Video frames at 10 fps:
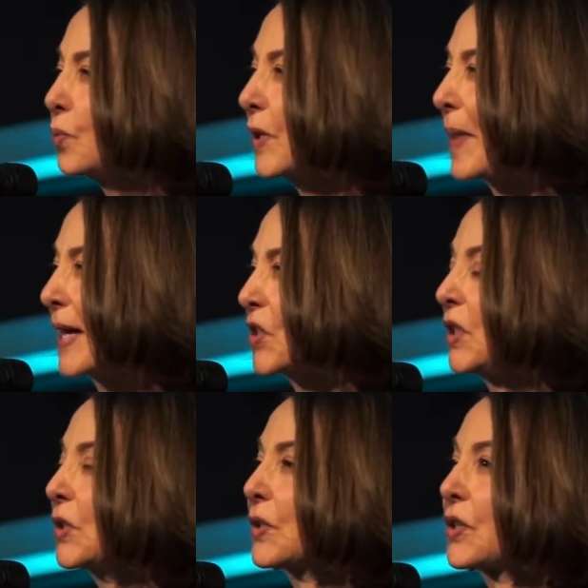the past
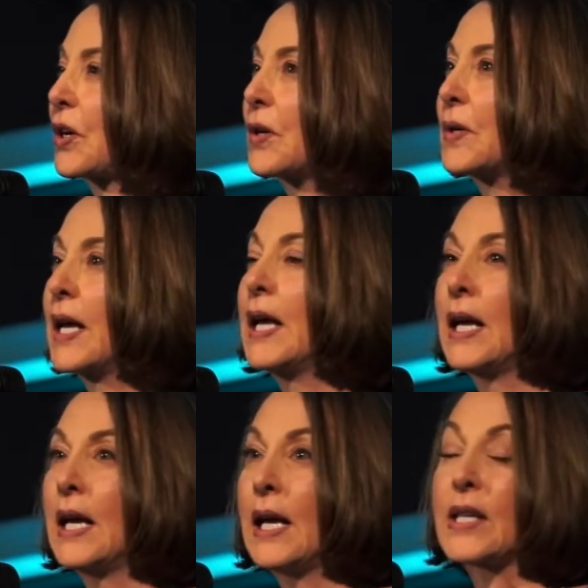year or so,
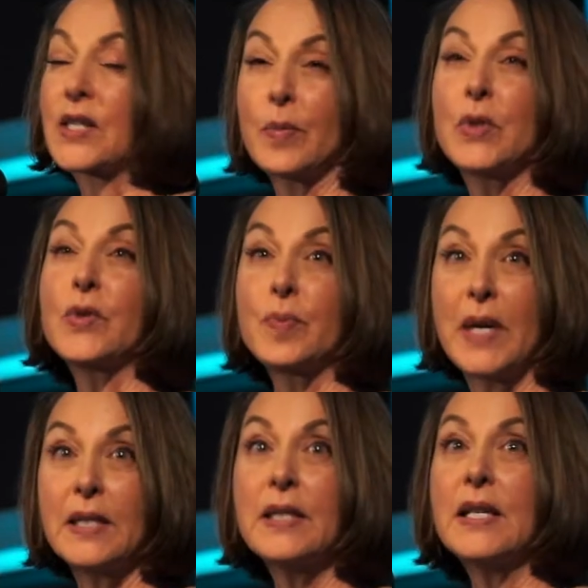as someone who's
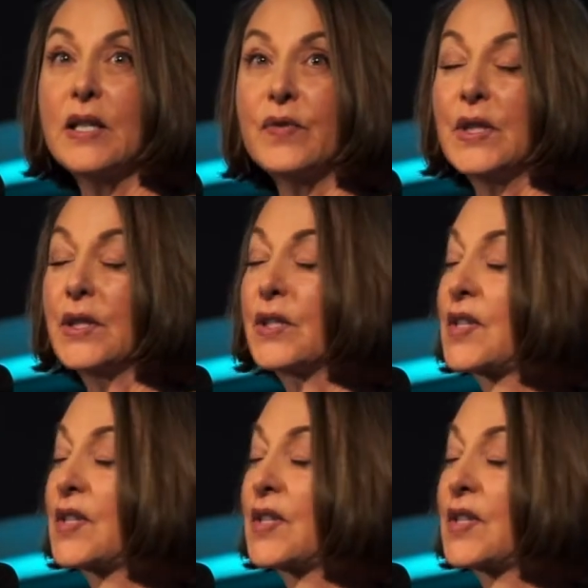been in the field of